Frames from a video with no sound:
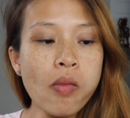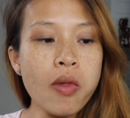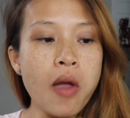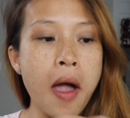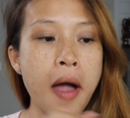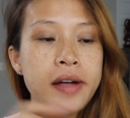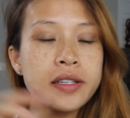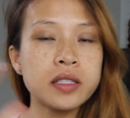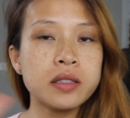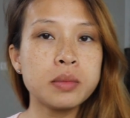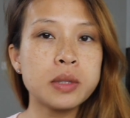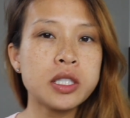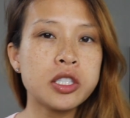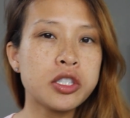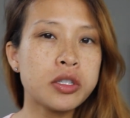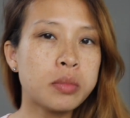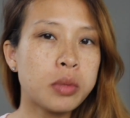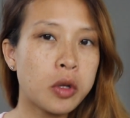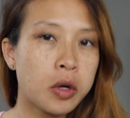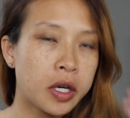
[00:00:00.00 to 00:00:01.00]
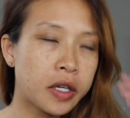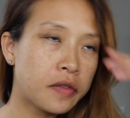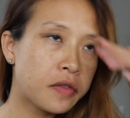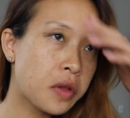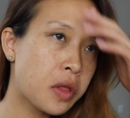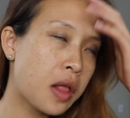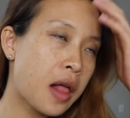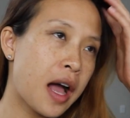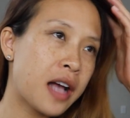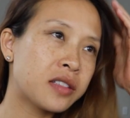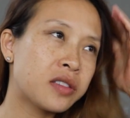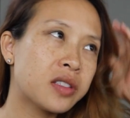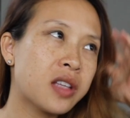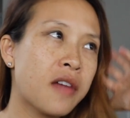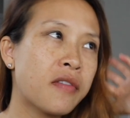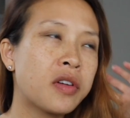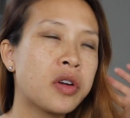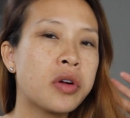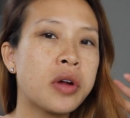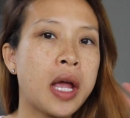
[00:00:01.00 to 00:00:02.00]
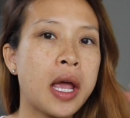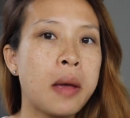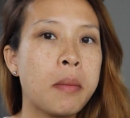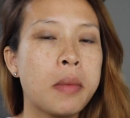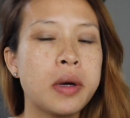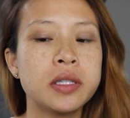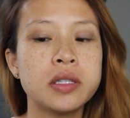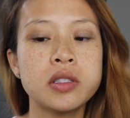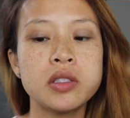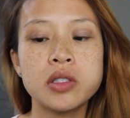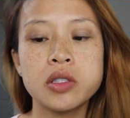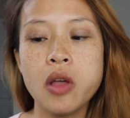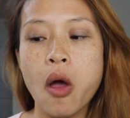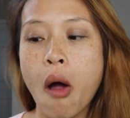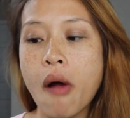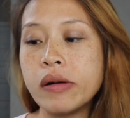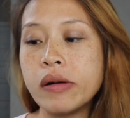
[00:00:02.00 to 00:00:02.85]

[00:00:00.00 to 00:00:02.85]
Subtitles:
has been deployed for the last 7 or 8 months.